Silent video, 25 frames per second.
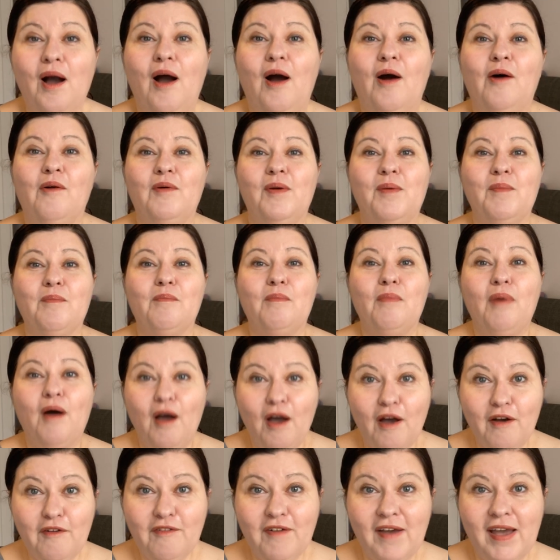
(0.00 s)
are in
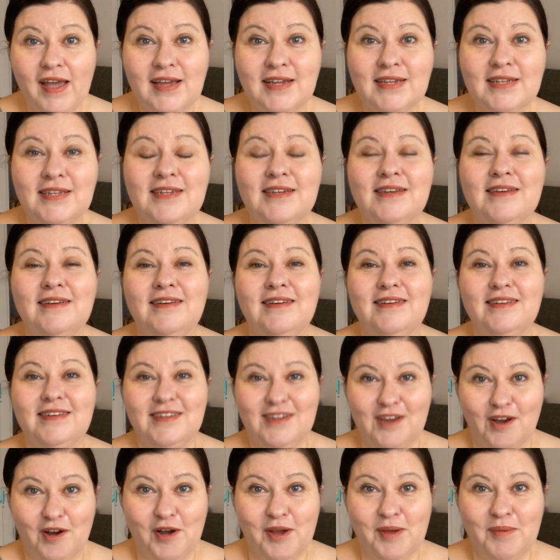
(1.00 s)
perfect
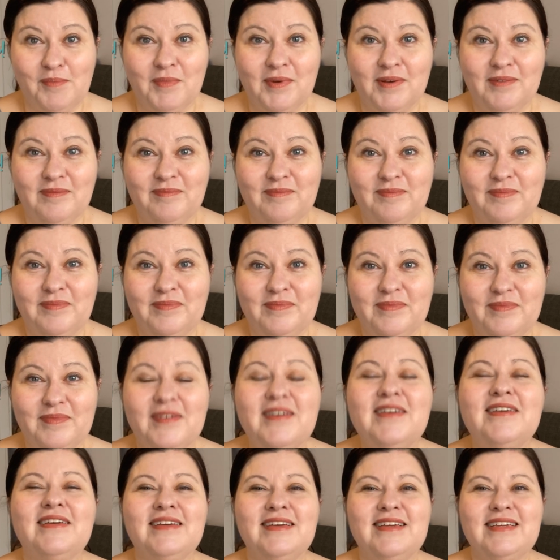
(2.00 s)
time.
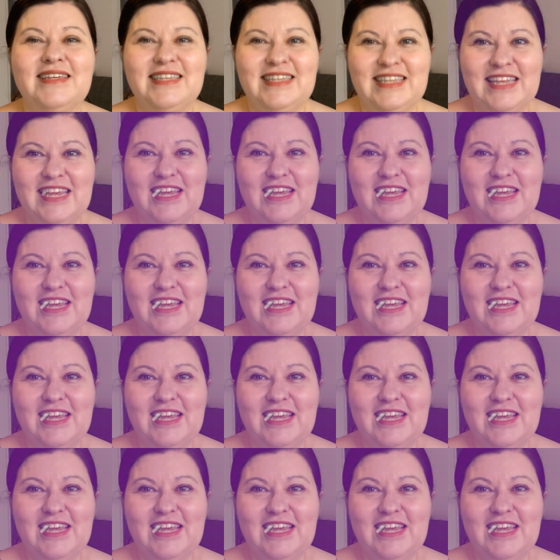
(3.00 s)
See